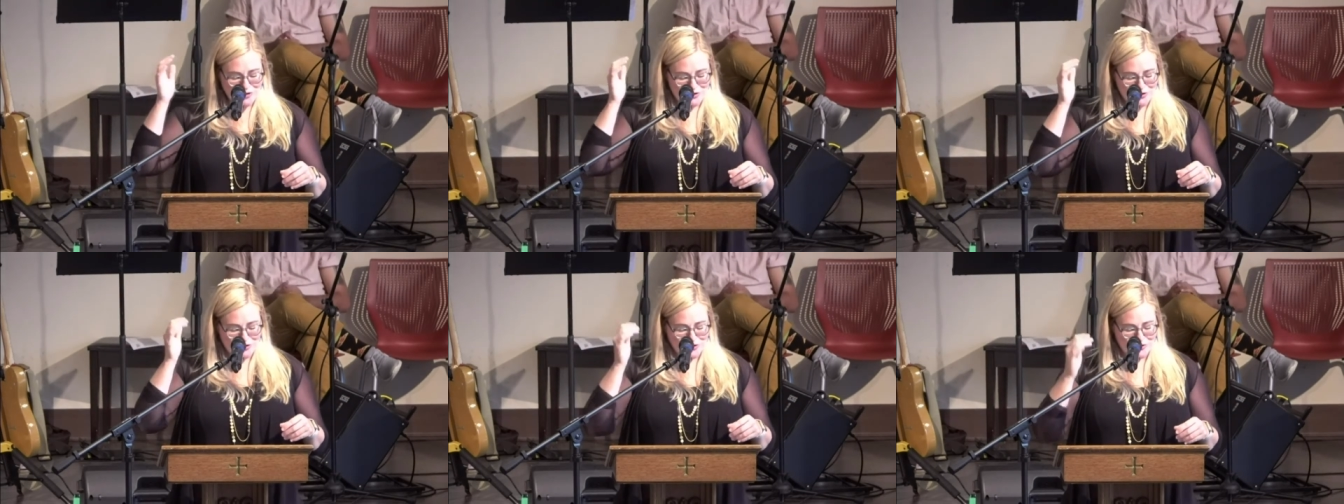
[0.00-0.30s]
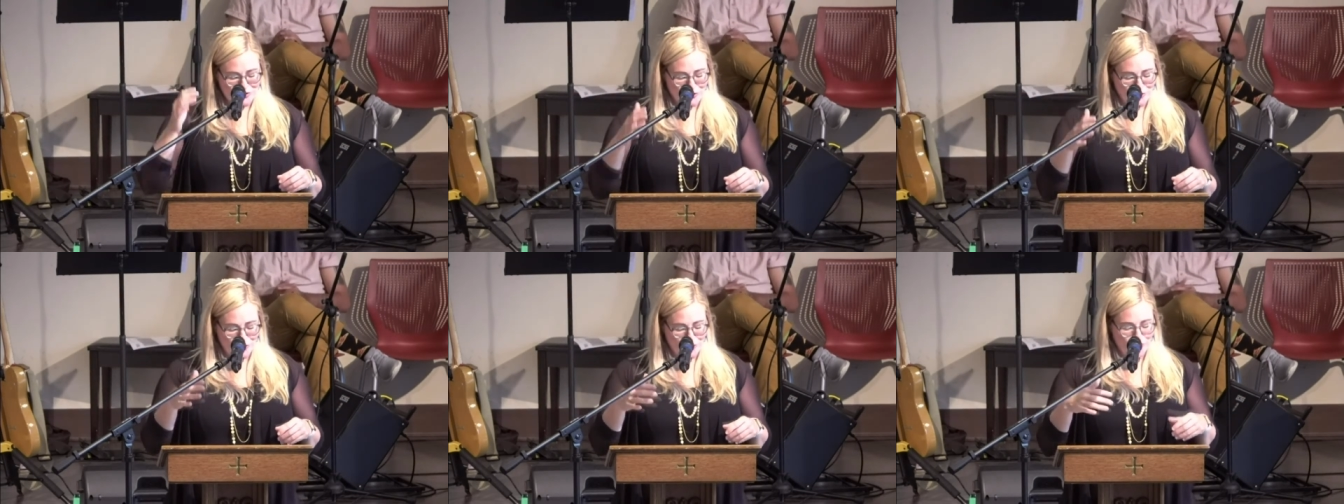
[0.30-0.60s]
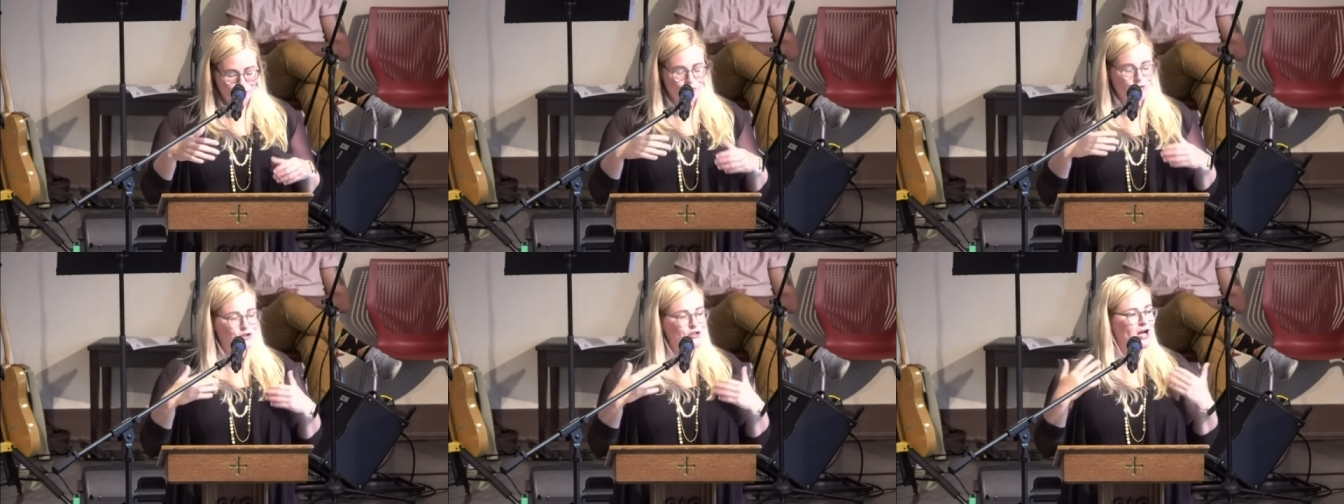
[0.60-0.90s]
to
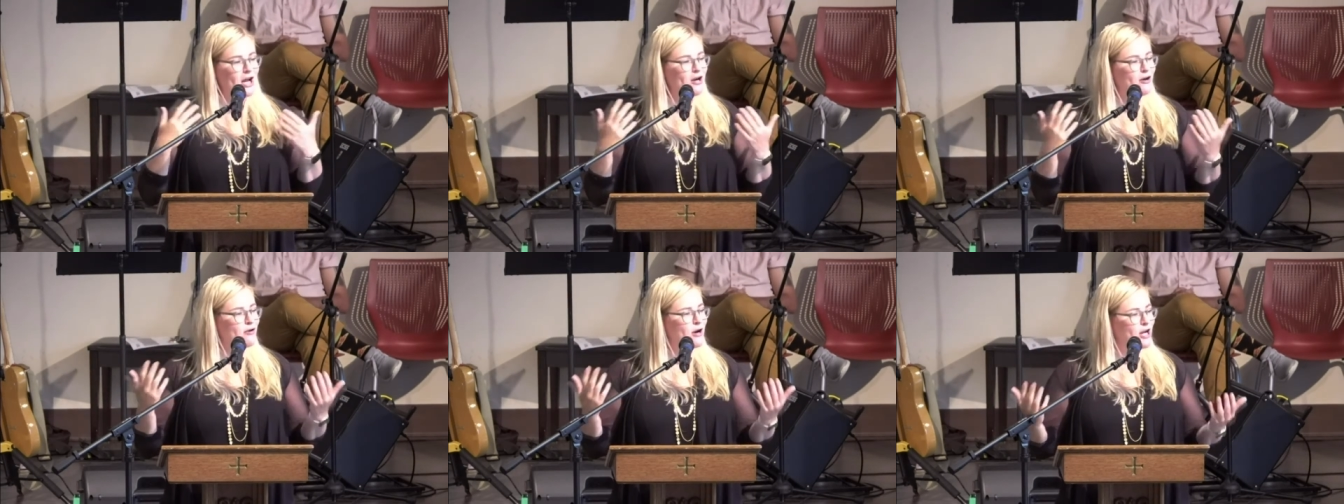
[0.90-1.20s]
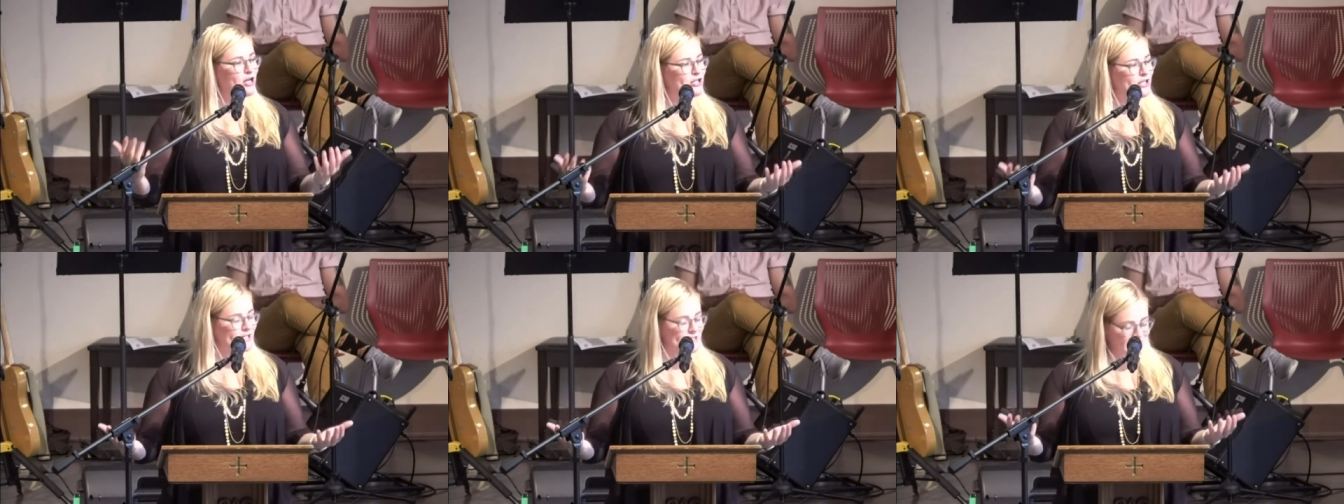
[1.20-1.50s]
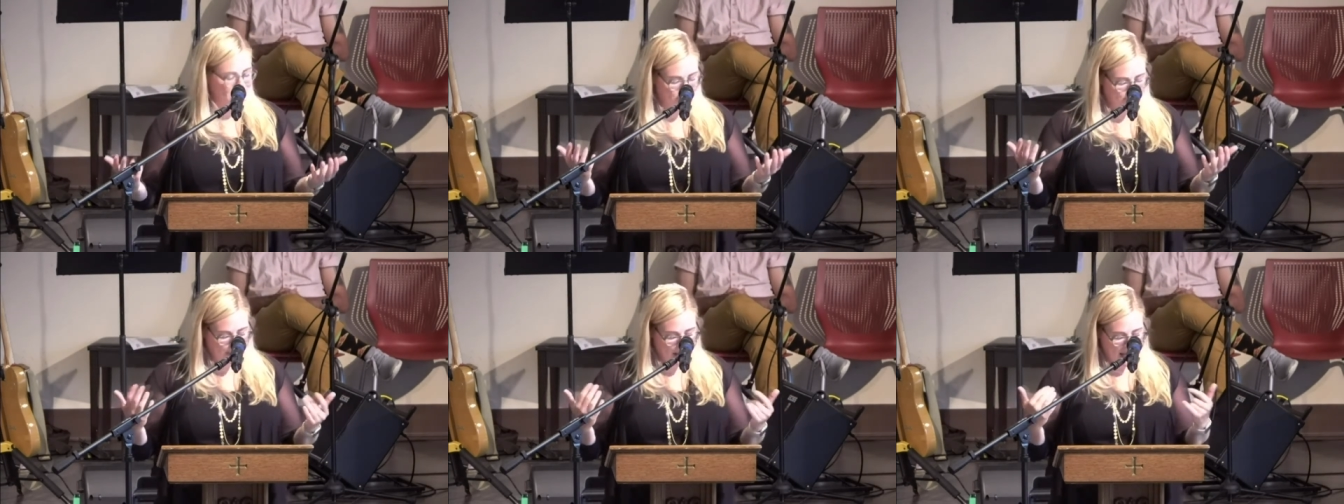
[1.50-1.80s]
soul through
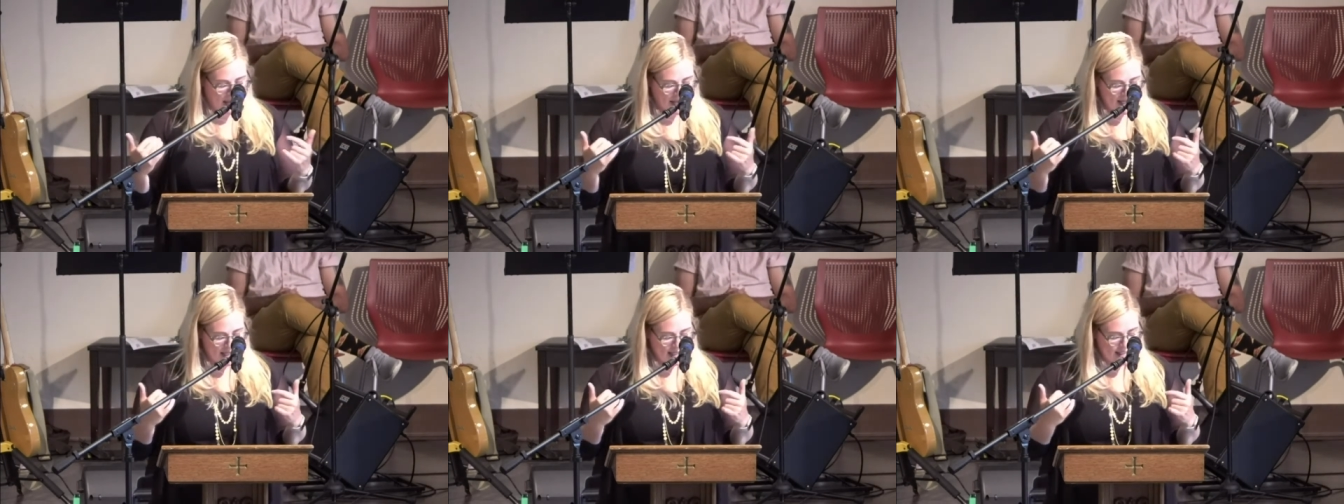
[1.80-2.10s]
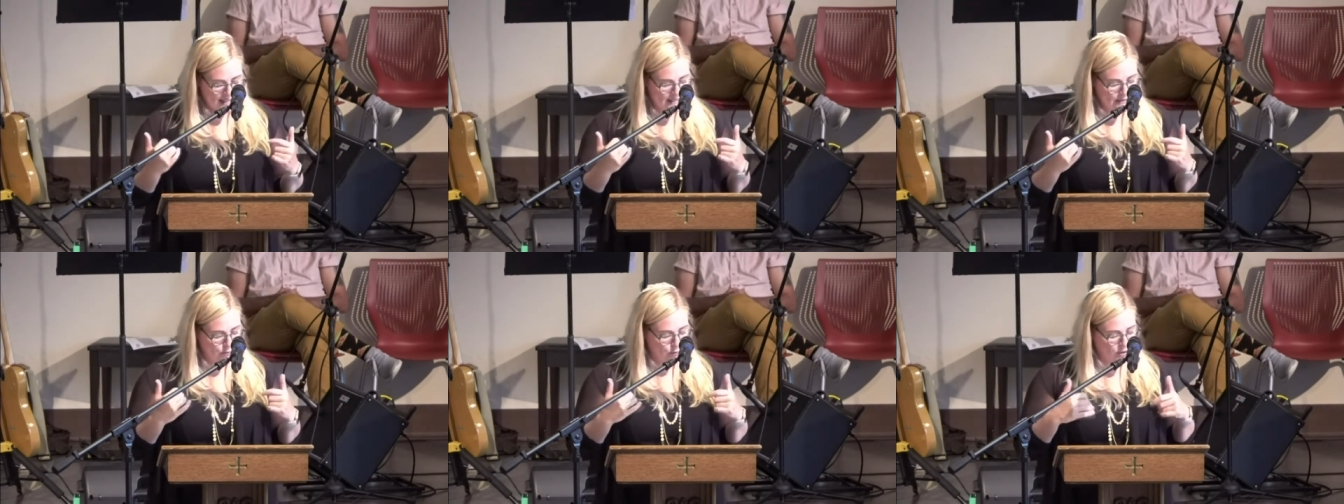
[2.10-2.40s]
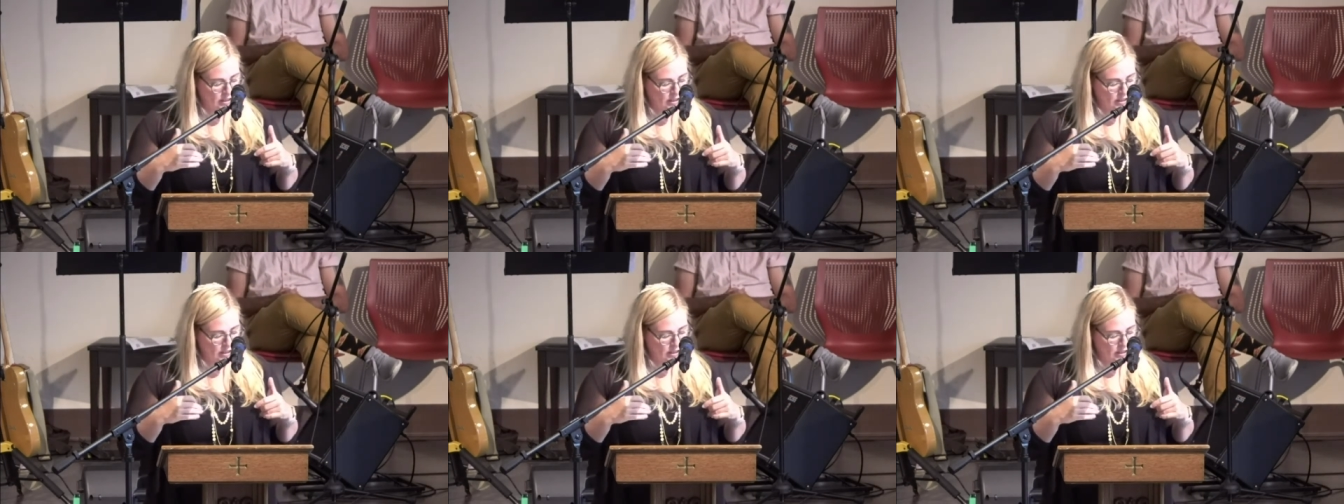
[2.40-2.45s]
generations of bodies,